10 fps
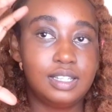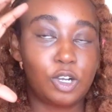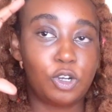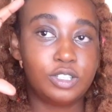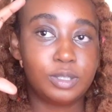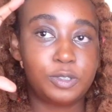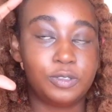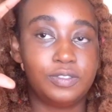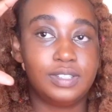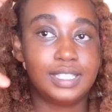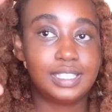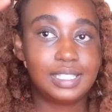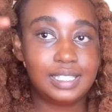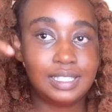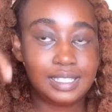the concept of that
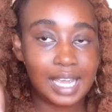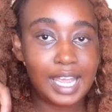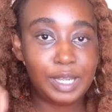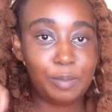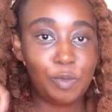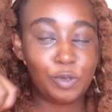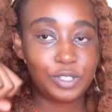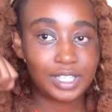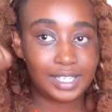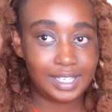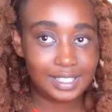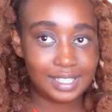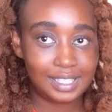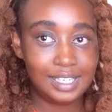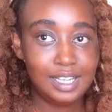time was
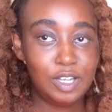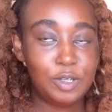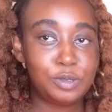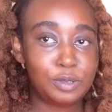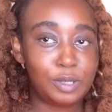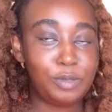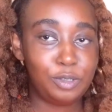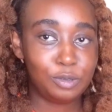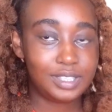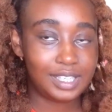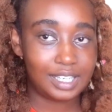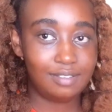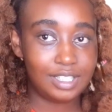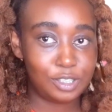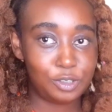created so that we don't take
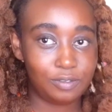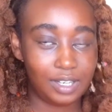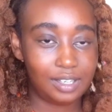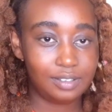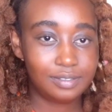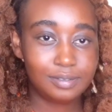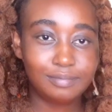advantage of life.